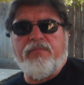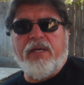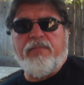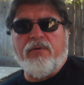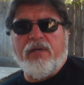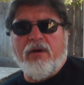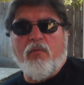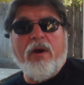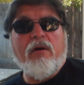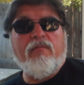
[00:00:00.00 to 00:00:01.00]
people and are
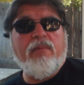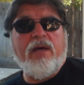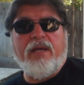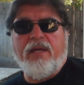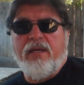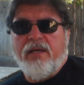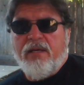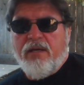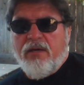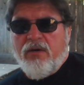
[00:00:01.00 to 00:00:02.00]
aware of many
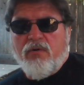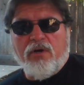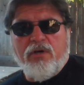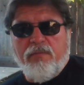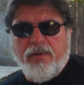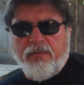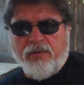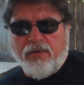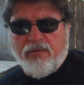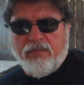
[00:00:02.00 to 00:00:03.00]
who are good
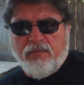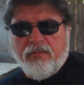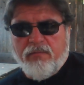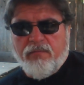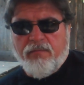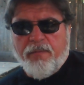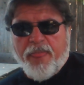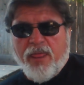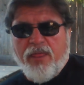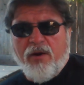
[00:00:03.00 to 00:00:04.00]
people.
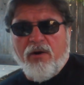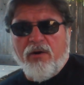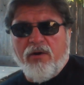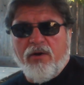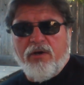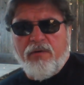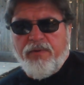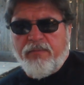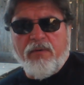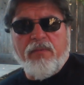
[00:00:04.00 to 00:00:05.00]
They're good
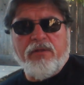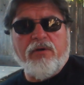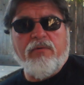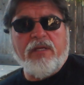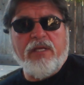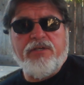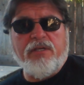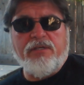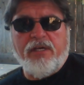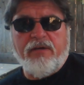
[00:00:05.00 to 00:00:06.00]
people, but their
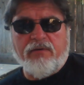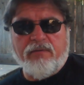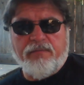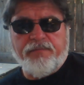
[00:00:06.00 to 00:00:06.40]
religion is evil.